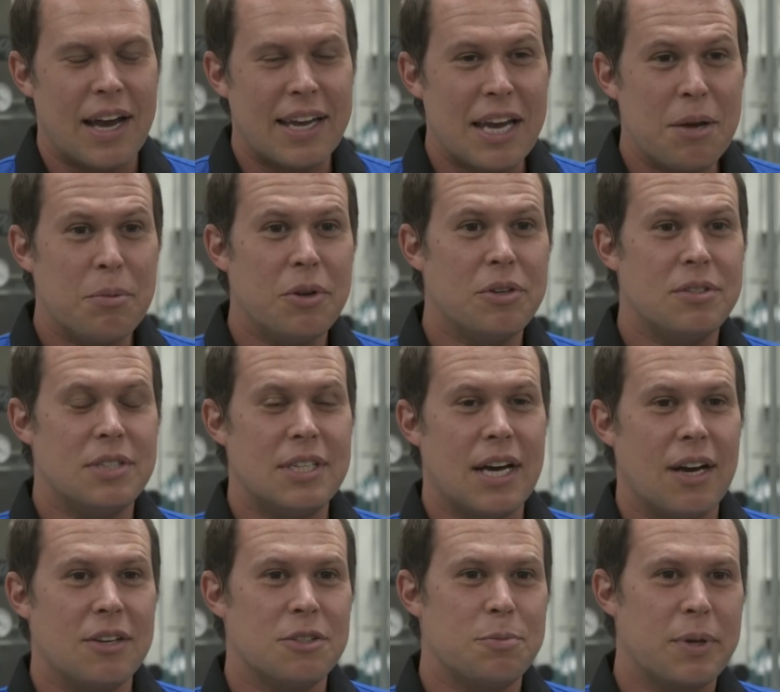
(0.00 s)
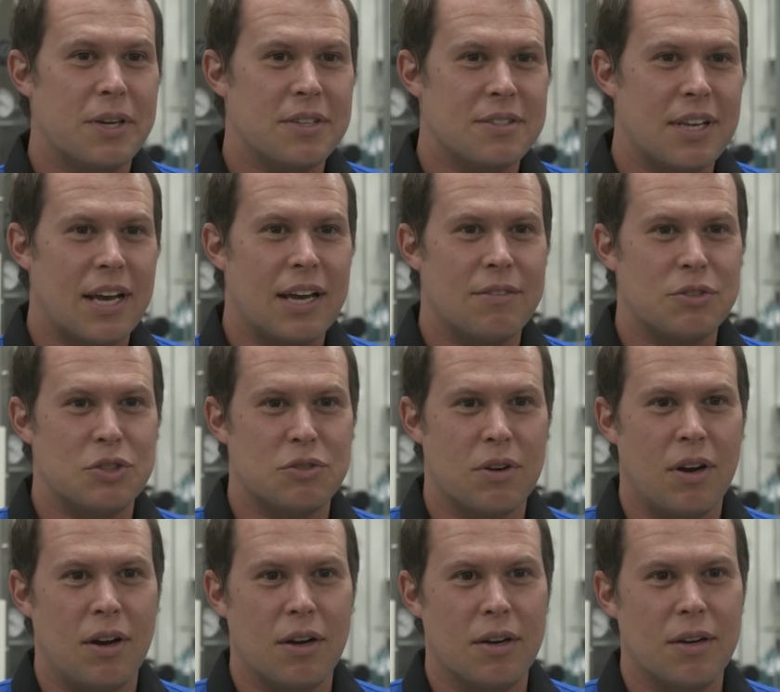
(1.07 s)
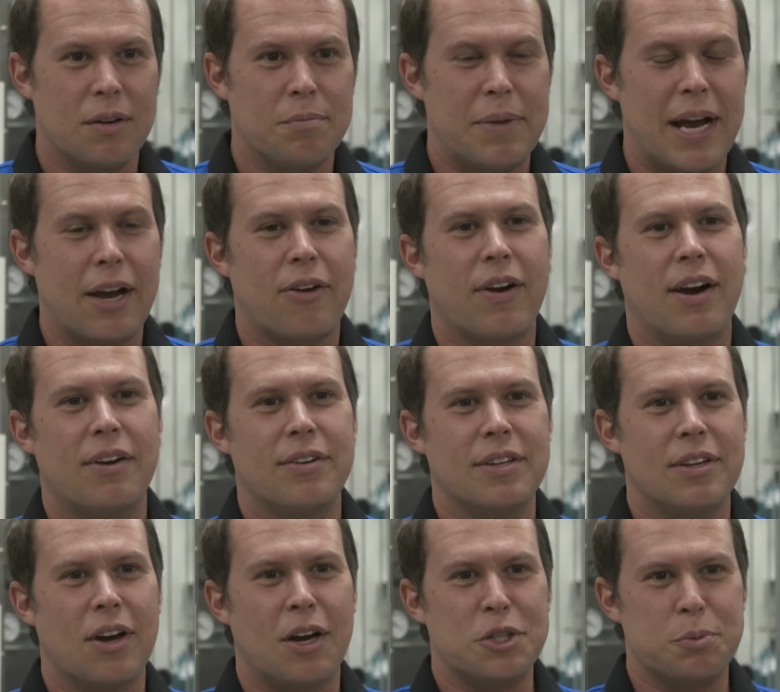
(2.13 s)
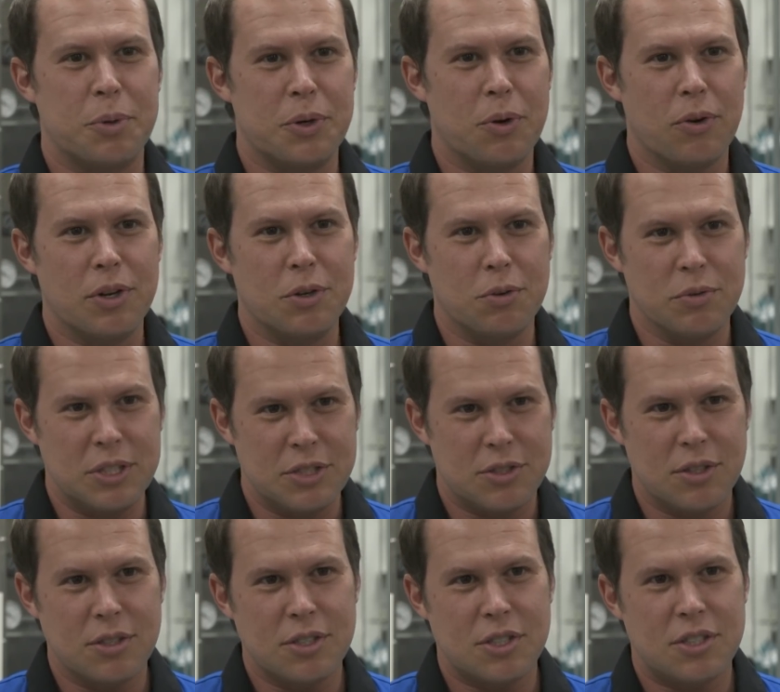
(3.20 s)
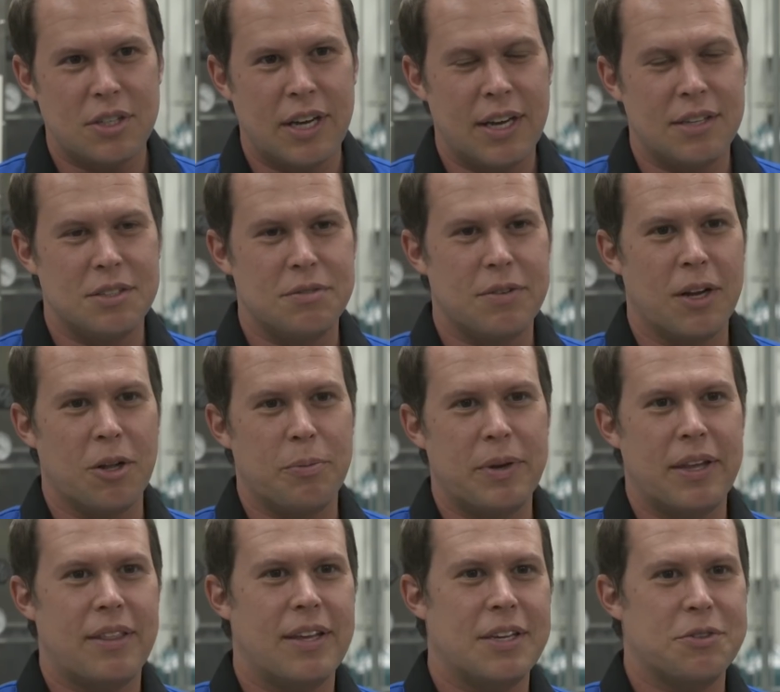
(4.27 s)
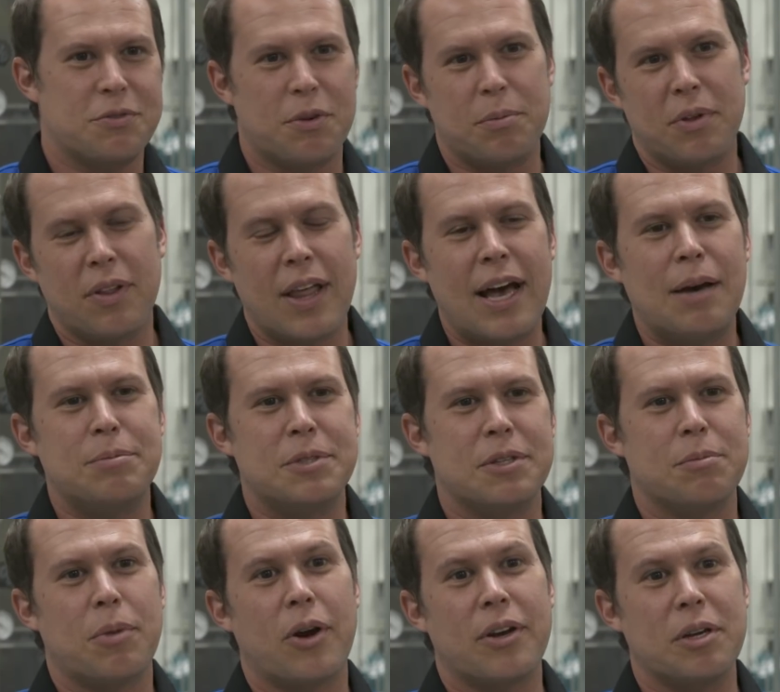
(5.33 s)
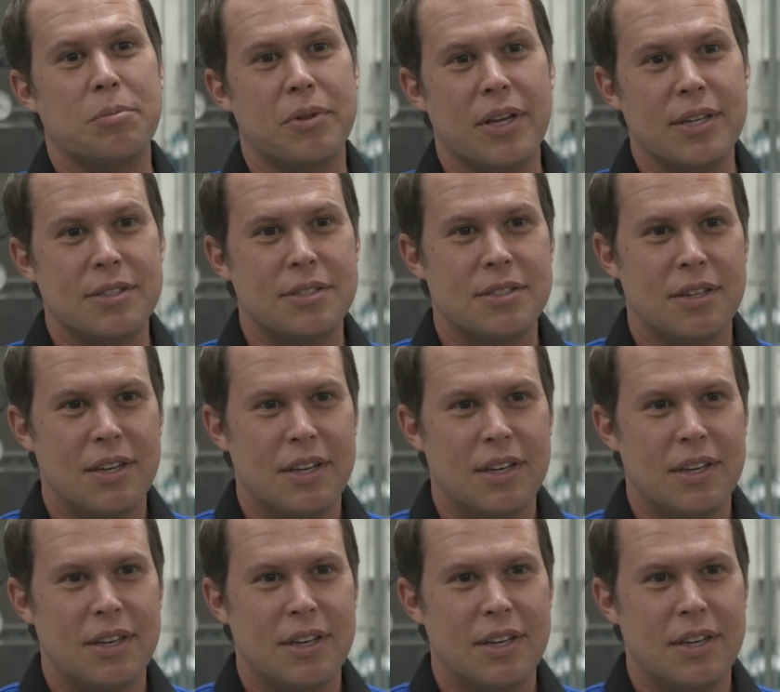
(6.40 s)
I came to UT Dallas because they have a strong background in entrepreneurial research and developing things from the lab to the marketplace.